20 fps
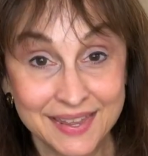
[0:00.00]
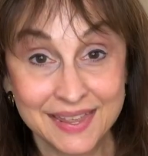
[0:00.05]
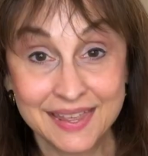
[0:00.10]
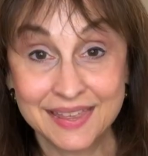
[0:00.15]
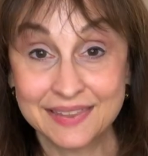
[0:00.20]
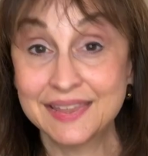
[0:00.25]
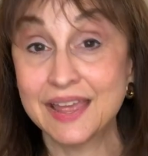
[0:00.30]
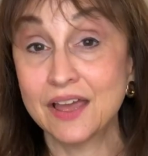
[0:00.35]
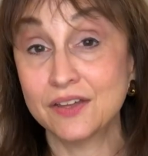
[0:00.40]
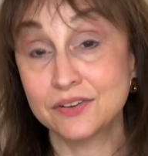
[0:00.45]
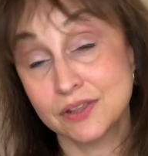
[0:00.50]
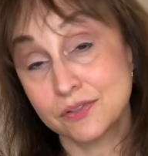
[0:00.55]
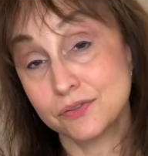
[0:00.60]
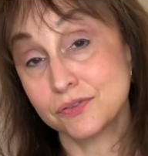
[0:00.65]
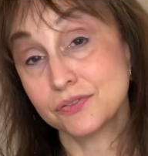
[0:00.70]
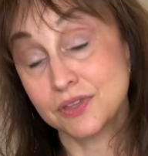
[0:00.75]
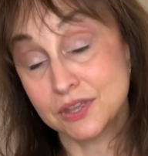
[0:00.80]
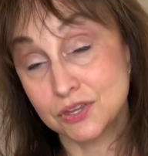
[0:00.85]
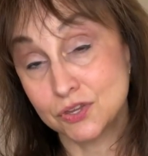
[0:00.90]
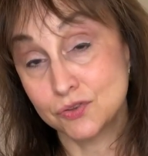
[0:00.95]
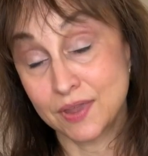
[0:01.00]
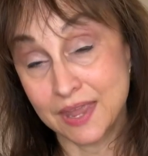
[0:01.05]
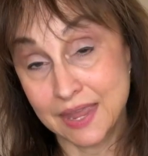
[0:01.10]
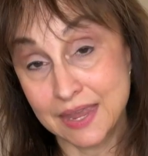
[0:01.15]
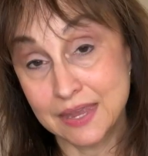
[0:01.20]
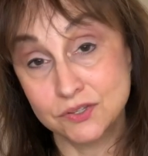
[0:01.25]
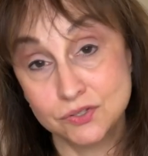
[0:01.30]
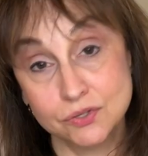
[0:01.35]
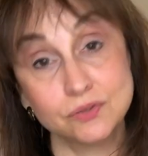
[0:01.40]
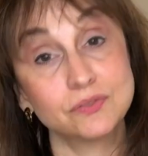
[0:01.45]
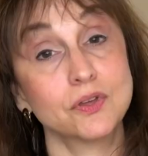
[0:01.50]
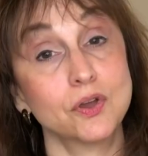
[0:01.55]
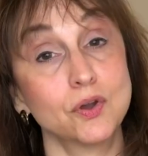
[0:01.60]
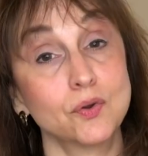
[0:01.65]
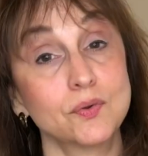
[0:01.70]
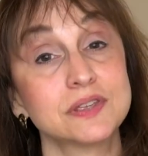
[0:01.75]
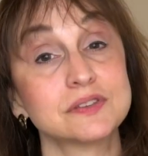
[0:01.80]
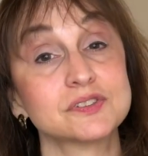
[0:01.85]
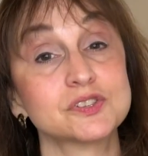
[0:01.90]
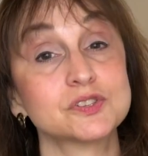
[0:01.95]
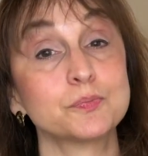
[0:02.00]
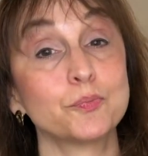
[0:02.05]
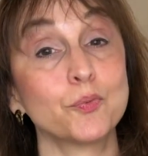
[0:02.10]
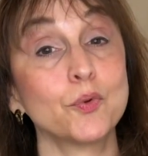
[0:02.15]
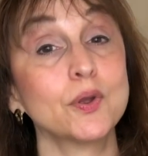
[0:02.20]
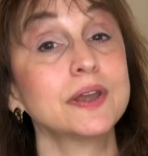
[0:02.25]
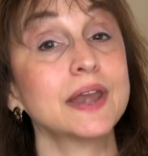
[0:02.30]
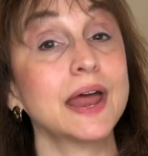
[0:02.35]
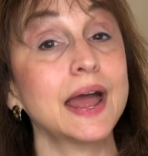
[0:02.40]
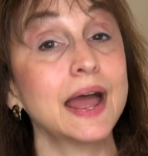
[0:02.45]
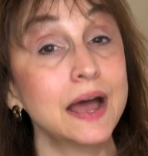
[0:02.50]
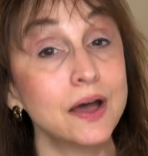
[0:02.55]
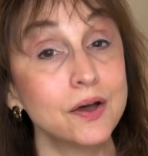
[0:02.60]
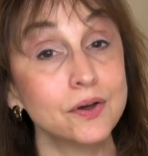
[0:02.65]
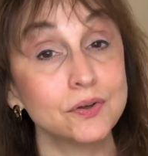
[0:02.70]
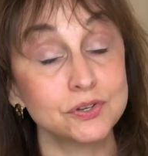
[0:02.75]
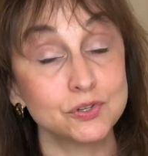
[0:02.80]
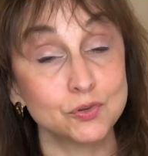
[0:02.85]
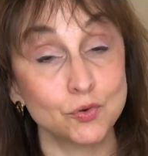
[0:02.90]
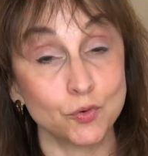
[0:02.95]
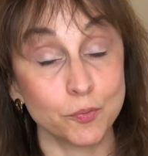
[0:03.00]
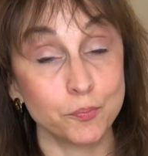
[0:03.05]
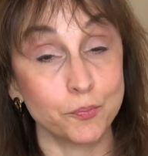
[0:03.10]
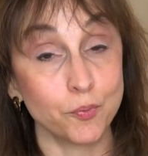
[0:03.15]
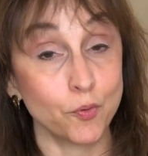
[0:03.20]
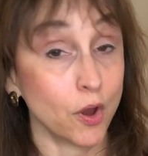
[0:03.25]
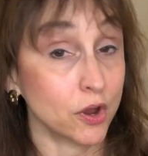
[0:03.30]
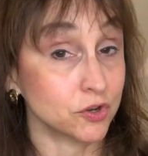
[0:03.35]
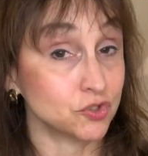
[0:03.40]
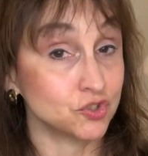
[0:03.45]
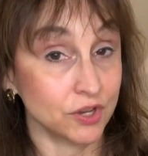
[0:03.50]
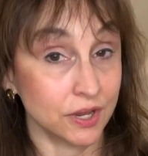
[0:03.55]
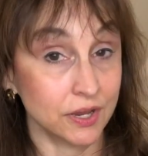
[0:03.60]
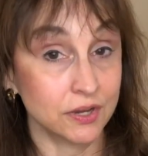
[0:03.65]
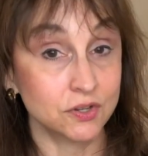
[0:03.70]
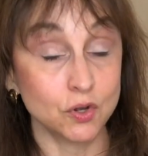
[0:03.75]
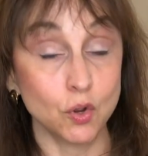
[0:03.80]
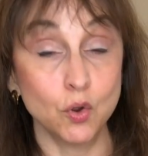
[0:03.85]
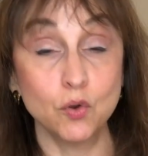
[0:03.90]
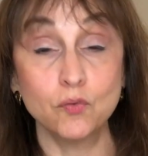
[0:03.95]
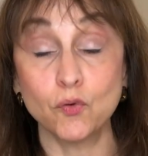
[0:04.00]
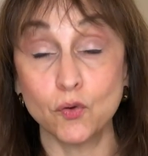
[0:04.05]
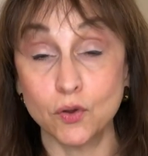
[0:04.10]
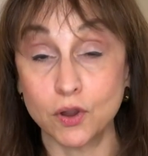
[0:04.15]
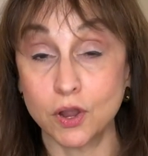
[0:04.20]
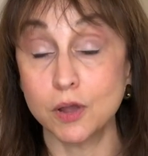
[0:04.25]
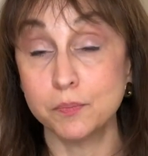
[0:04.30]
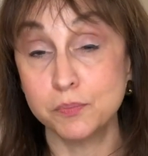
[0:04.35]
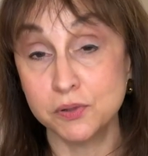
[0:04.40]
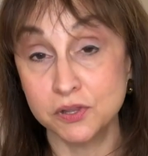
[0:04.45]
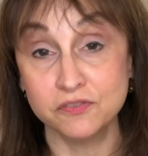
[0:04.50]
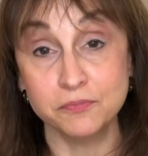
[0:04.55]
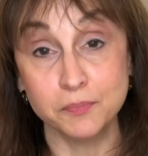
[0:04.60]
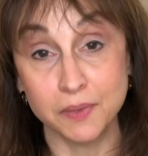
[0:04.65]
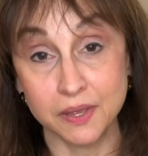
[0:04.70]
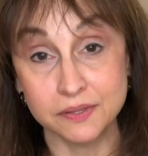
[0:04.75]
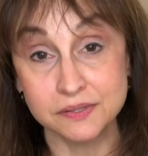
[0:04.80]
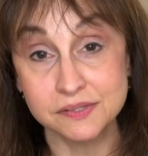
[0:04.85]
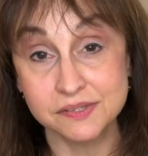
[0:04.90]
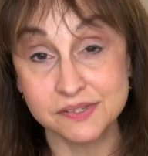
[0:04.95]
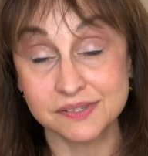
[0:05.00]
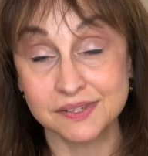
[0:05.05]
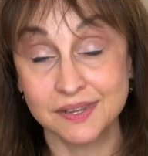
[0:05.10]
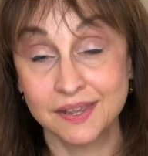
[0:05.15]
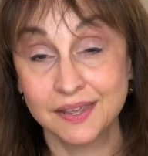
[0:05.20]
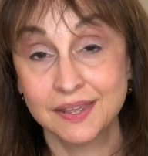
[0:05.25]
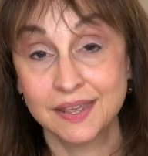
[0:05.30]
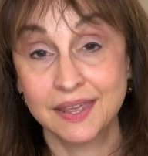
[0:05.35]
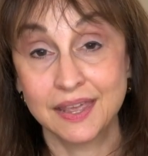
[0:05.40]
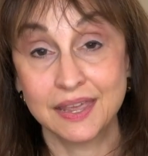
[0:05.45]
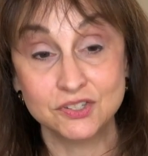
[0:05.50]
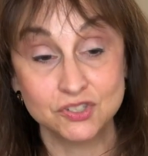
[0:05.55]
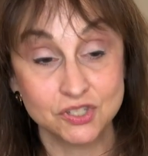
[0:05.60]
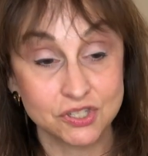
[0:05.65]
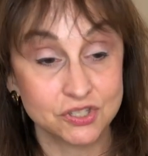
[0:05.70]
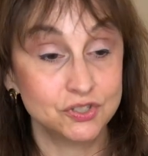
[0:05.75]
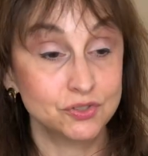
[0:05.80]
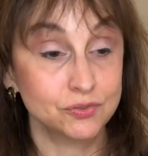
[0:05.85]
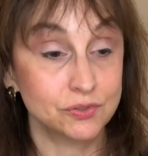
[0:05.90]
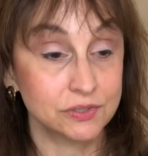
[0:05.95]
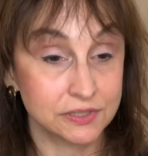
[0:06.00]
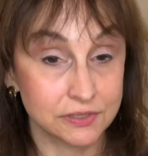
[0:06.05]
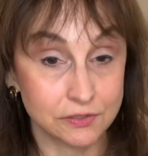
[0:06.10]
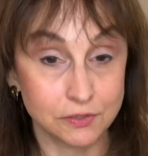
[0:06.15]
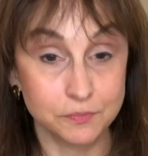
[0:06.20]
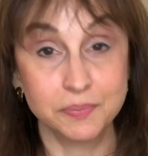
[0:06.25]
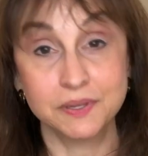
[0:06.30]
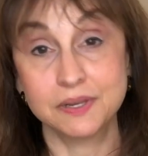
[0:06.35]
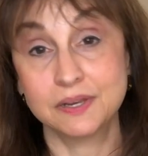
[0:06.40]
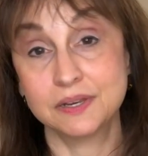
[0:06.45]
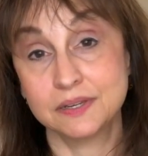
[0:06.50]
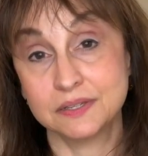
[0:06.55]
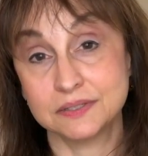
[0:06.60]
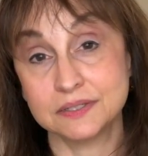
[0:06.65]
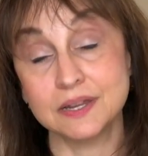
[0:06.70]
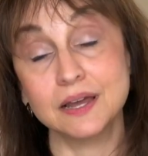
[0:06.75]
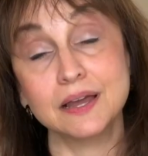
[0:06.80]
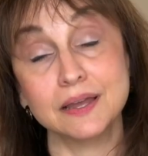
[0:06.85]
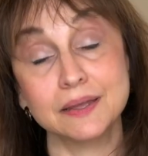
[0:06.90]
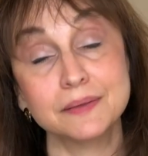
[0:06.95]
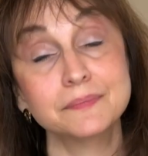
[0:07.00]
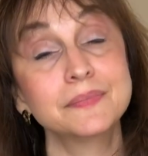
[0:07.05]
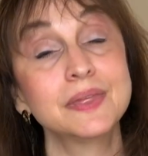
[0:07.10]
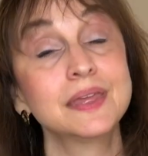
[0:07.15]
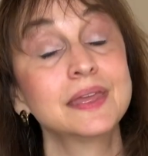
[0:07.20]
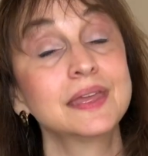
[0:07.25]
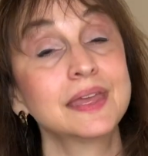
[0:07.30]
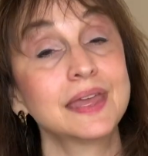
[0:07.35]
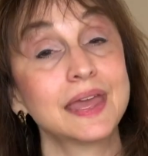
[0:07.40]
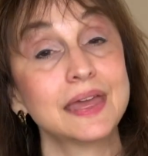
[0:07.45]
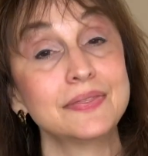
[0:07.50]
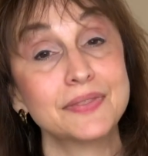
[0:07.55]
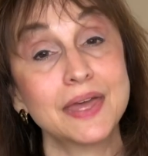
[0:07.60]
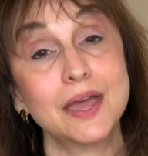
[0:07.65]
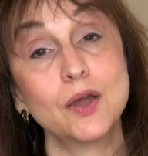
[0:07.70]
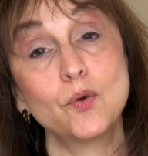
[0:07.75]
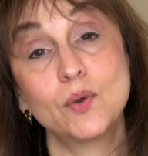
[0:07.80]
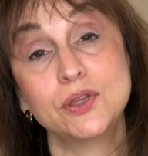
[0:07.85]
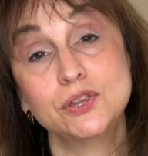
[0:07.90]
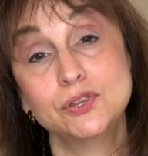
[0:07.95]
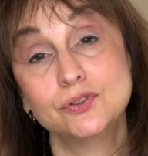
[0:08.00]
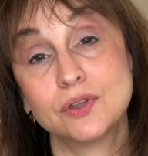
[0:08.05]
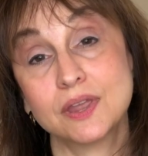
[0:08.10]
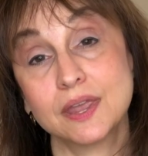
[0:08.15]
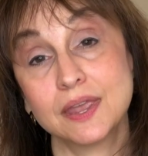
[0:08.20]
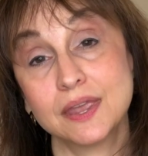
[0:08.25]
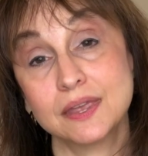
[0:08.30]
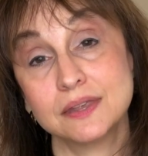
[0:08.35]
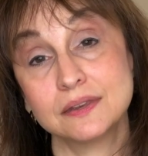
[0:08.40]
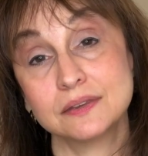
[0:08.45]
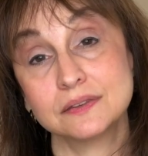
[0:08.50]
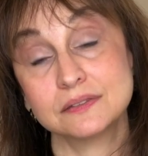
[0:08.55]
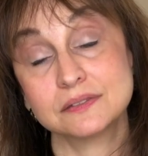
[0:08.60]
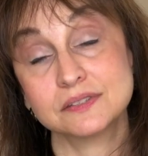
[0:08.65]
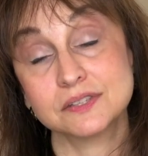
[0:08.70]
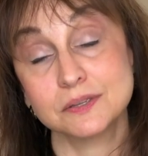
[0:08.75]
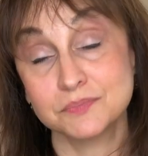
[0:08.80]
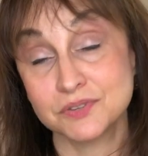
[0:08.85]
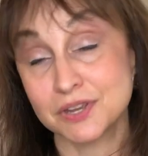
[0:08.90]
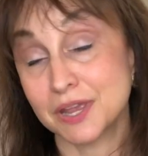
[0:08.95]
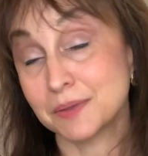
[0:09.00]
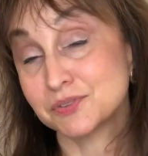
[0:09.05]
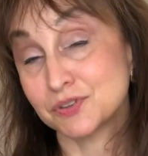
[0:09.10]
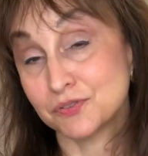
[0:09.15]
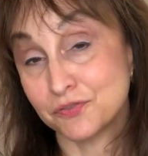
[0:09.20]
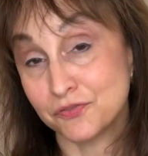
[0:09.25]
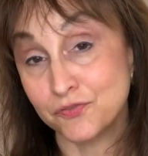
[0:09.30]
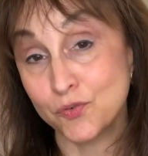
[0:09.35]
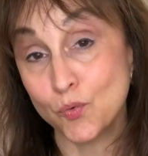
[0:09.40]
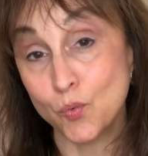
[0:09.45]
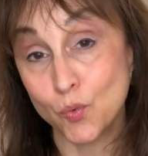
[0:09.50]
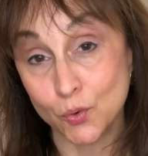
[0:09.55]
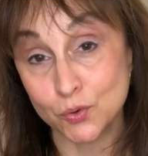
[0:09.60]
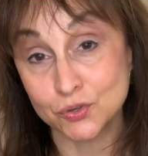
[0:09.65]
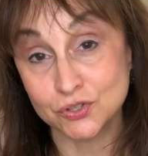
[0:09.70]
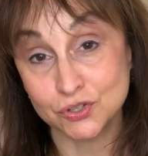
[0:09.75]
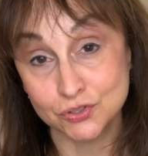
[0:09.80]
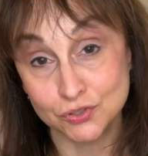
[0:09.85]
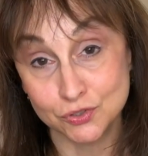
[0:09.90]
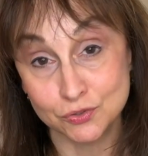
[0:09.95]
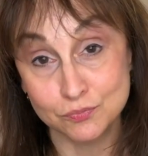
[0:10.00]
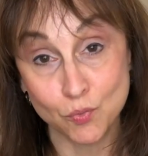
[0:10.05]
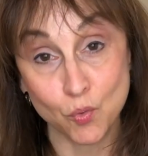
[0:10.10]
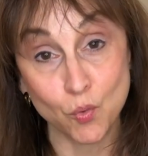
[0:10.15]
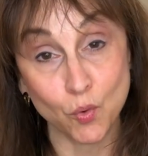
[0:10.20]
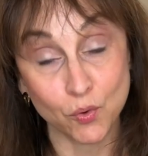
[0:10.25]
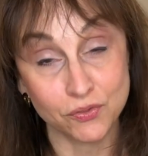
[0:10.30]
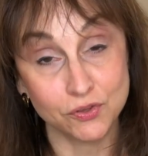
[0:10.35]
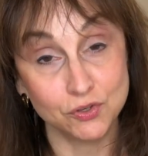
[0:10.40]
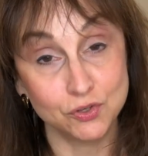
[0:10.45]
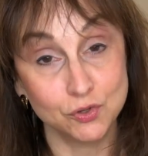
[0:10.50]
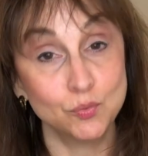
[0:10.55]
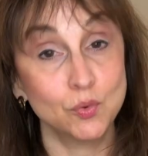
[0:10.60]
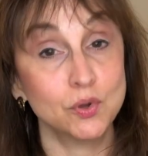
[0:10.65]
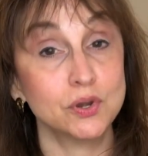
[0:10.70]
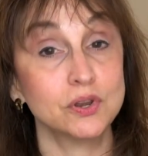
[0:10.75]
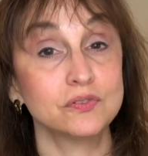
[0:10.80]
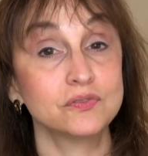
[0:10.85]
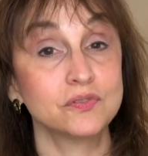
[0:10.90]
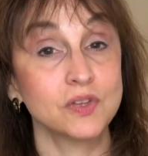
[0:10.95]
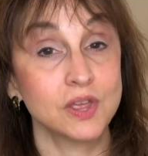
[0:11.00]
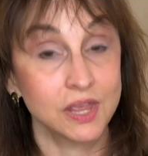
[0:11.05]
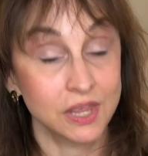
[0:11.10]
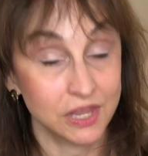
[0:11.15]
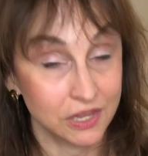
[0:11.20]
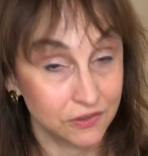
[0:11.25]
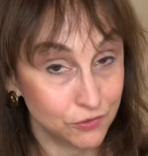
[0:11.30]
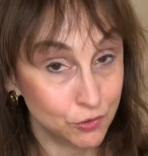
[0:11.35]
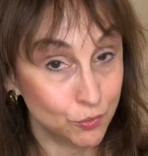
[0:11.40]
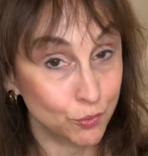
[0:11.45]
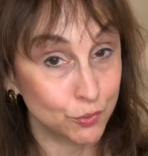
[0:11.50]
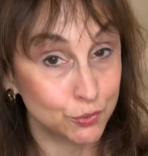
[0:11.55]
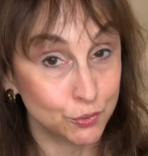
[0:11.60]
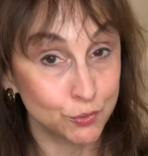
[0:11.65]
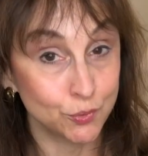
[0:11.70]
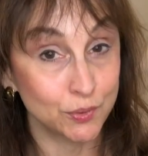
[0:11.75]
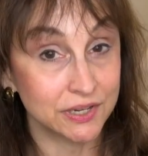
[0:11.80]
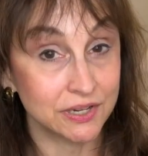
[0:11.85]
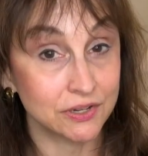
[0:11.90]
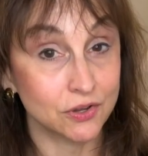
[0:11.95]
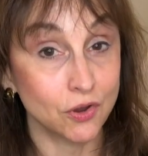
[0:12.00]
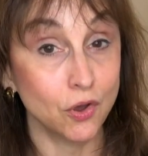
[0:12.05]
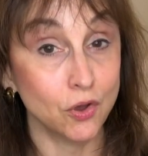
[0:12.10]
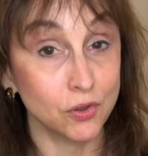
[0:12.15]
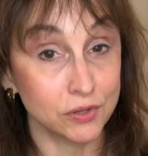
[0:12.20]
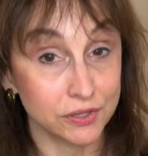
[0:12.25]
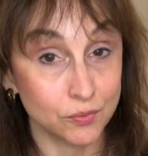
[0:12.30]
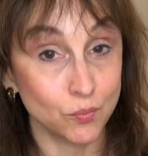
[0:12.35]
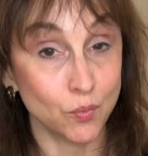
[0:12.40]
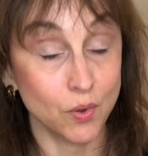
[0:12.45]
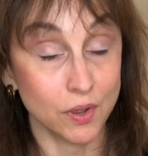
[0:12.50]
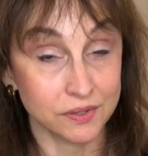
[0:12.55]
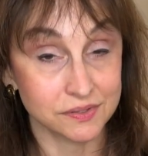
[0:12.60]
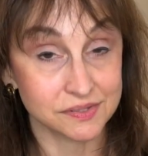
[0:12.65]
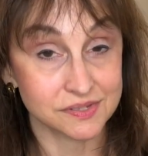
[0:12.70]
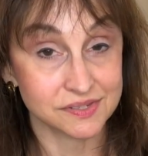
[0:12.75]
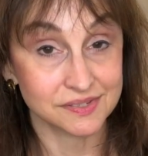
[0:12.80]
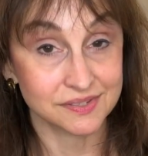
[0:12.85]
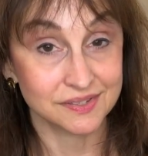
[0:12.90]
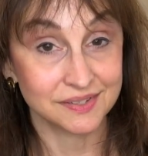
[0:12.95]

Now, another thing you can do though is spread out your project over a couple of months and just do a little bit at a time. And that way you can sometimes afford to do more than you would have if you were doing it all at once.